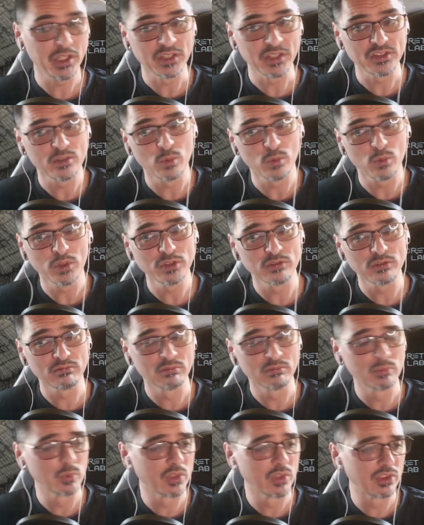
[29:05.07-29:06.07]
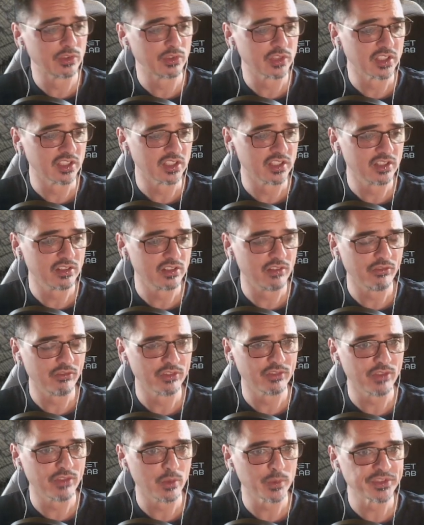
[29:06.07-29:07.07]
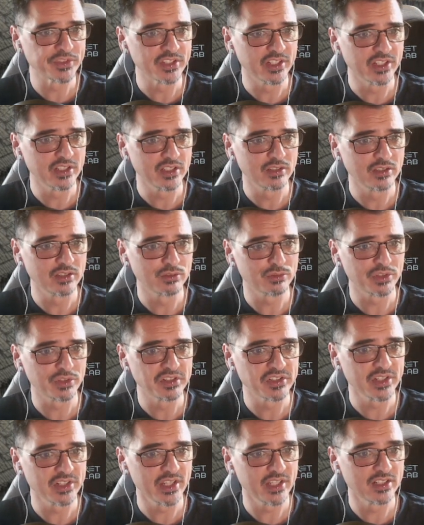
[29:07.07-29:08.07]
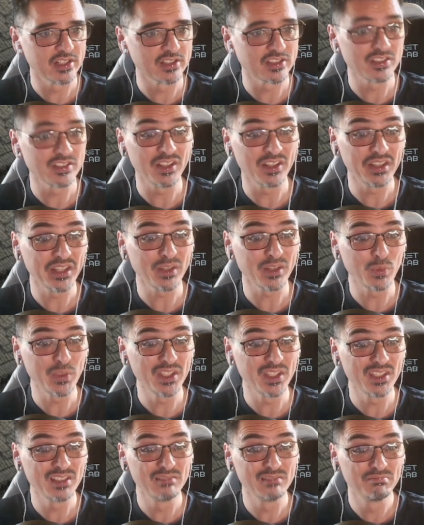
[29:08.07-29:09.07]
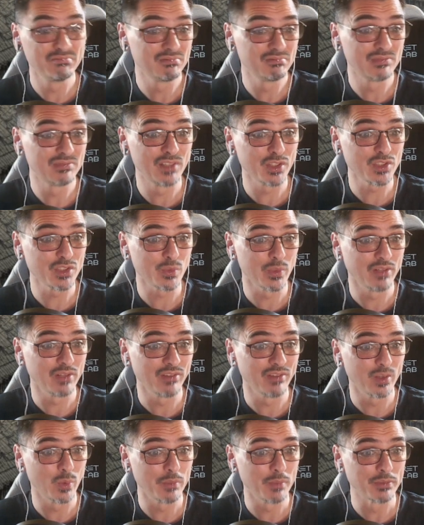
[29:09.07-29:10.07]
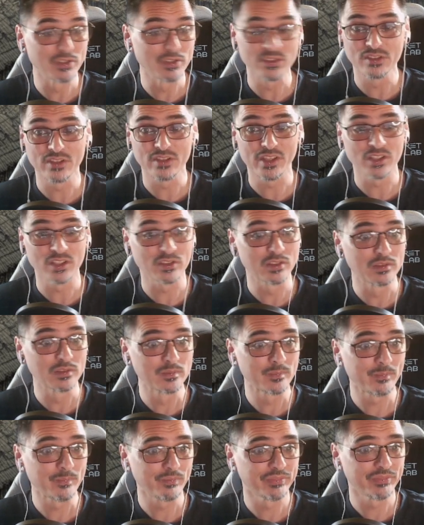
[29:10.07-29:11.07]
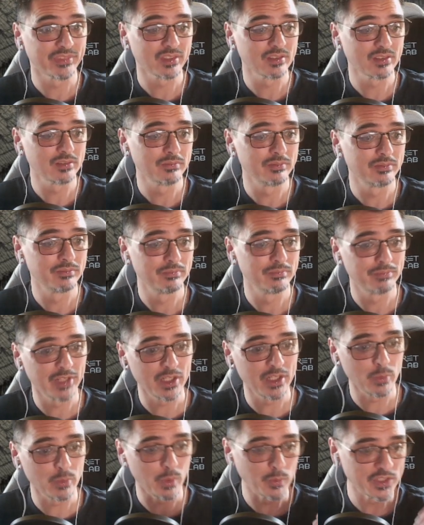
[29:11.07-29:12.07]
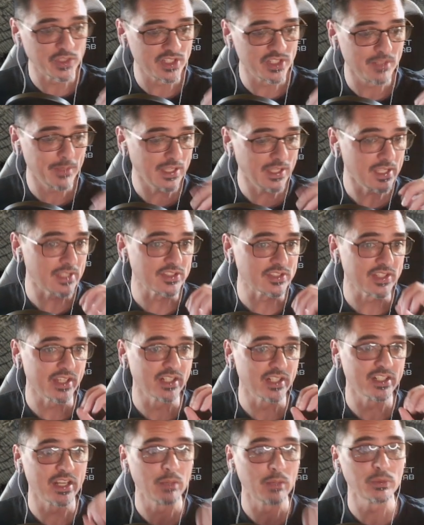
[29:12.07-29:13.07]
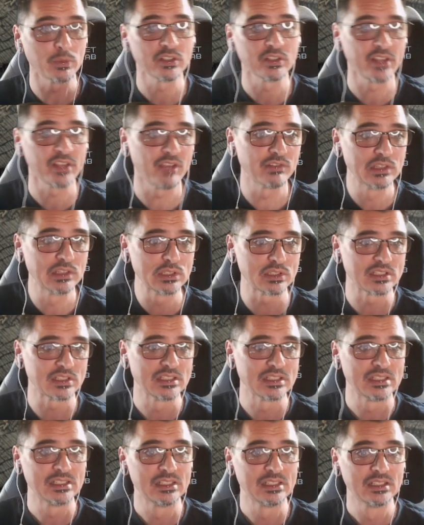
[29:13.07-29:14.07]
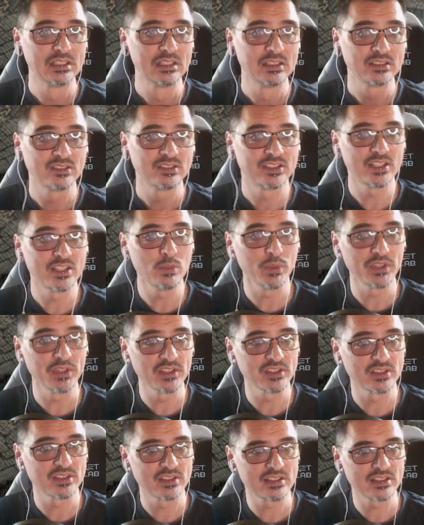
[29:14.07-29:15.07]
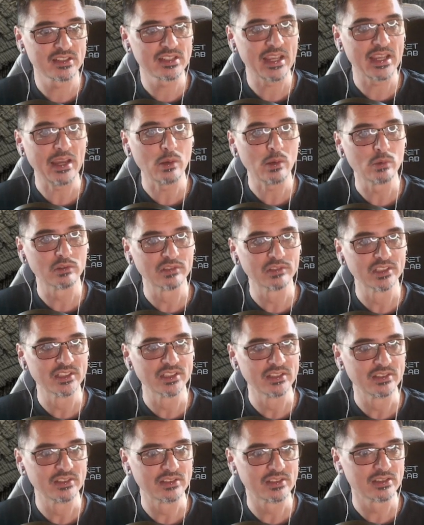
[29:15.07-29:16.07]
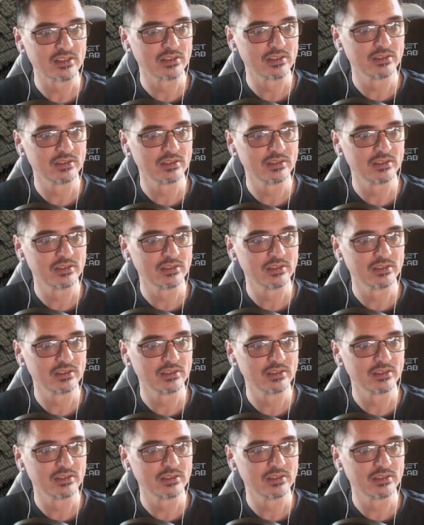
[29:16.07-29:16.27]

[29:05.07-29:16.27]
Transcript: so it was worth looking in here, even if there wasn't any treasure, and it's not like we lost one of our weapons, so that's good. But anyway, we sneak back outside, and now we're going to have a look, see what this tower is.